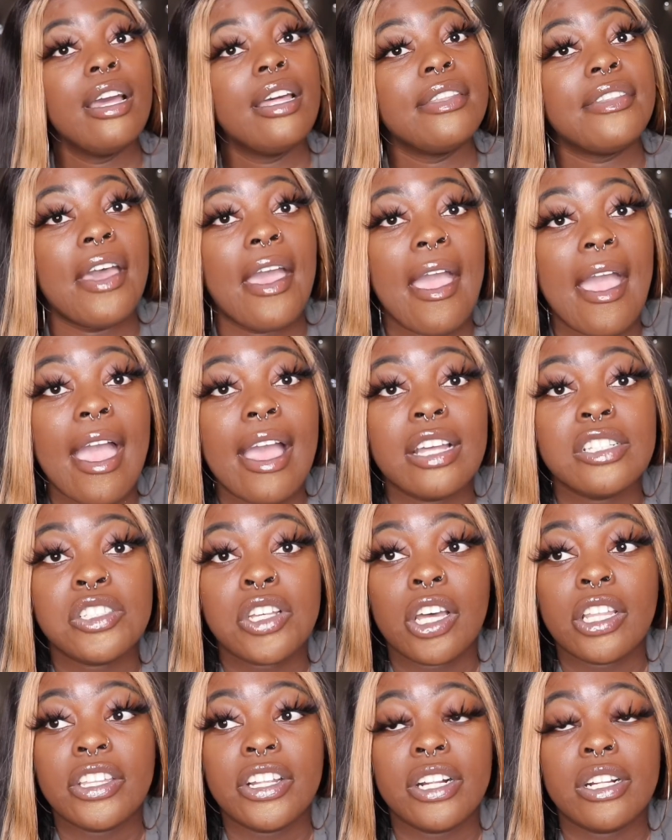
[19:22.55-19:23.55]
the ads
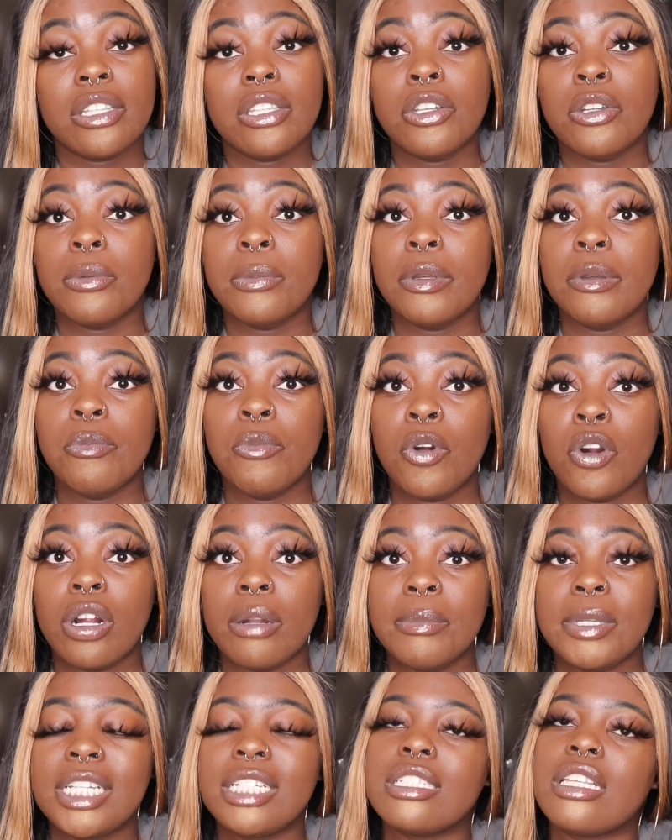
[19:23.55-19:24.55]
on there a little bit more
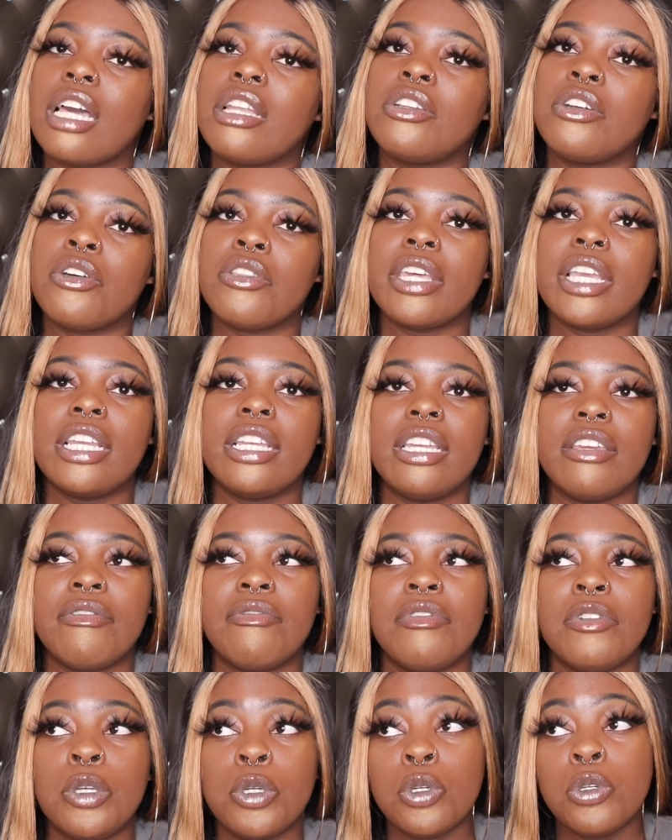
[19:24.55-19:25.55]
because I know they get
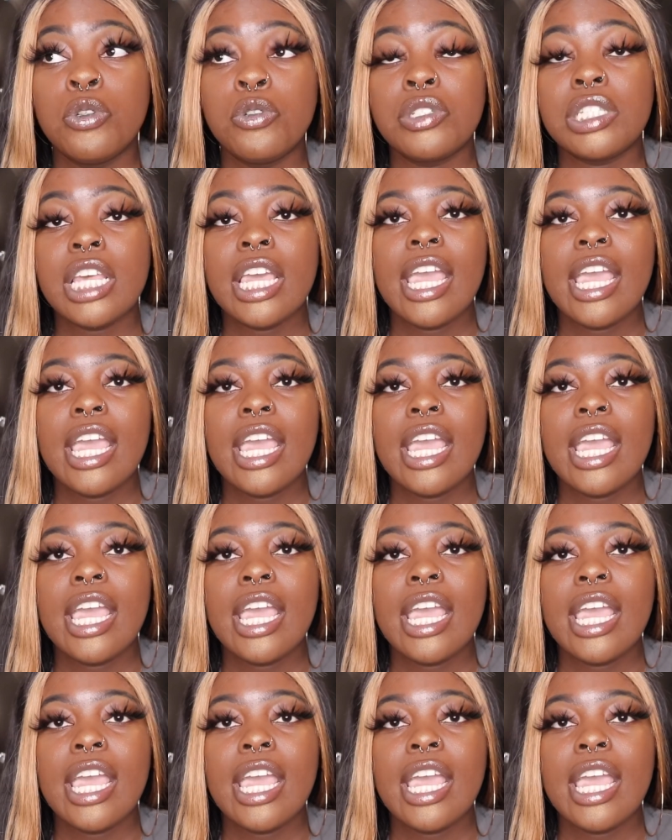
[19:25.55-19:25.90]
views.